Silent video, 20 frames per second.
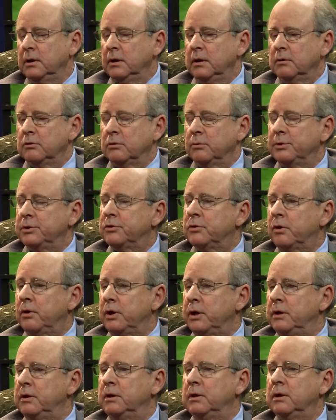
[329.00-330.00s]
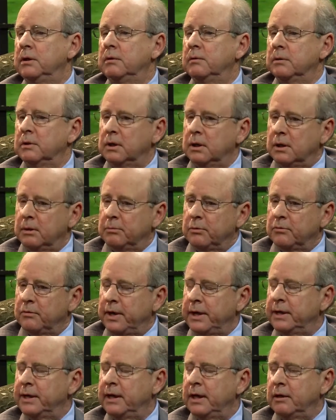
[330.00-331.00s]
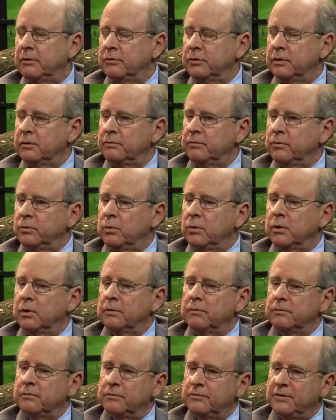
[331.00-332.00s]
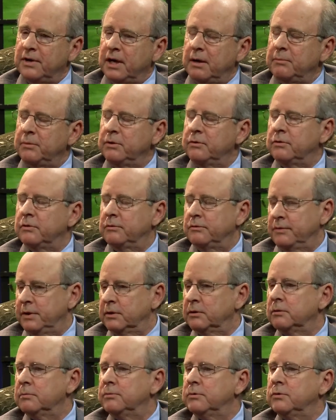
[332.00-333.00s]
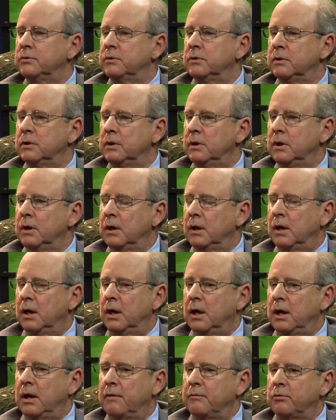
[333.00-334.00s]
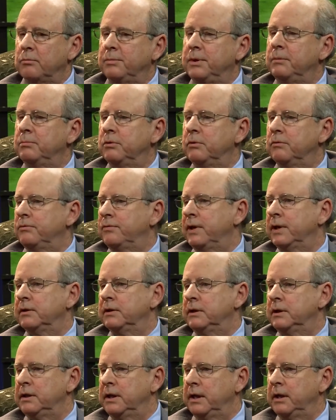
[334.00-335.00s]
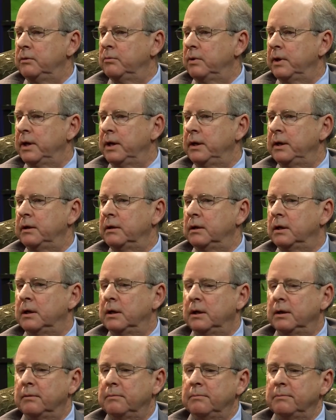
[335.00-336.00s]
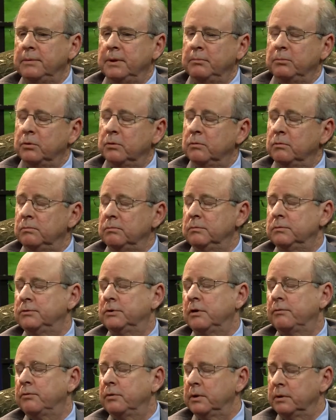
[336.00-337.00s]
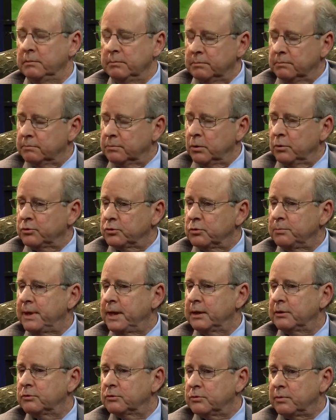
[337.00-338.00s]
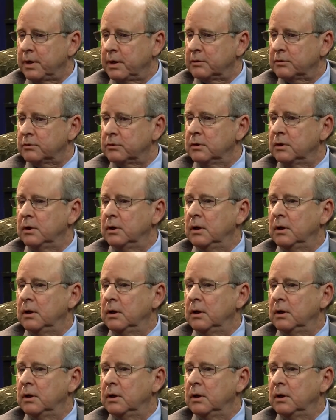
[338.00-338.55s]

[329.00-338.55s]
So we started providing counseling for families of the victims, for people affected in any way, people suffering post-traumatic stress,